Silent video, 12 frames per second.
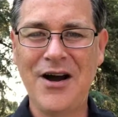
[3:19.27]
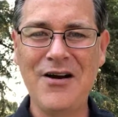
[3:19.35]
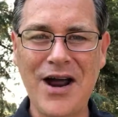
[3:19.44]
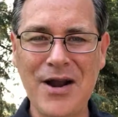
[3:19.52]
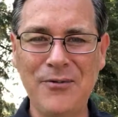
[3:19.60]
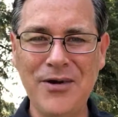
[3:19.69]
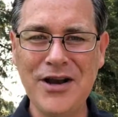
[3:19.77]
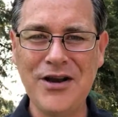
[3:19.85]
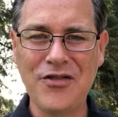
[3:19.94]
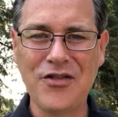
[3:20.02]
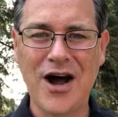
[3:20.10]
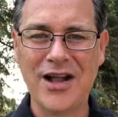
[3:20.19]
All right, what are
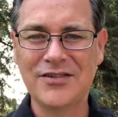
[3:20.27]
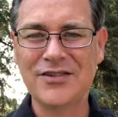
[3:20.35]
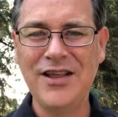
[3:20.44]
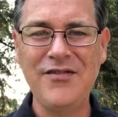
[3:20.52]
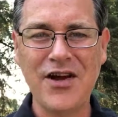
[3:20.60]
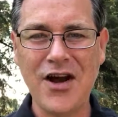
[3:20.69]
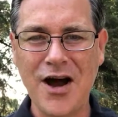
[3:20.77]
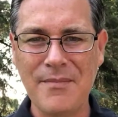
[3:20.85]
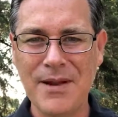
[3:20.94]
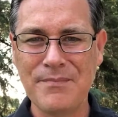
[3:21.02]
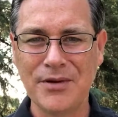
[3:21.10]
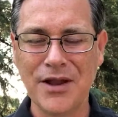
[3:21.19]
your thoughts? Leave a
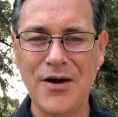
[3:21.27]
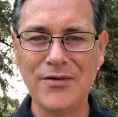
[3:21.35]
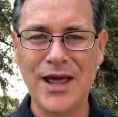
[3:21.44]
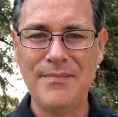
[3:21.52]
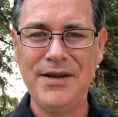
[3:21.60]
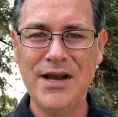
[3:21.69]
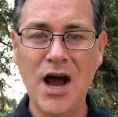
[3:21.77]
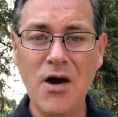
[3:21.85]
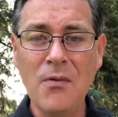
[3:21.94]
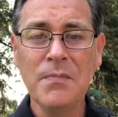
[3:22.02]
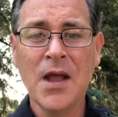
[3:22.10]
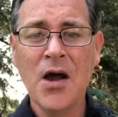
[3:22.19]
comment below, let me
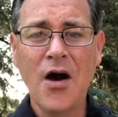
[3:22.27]
know.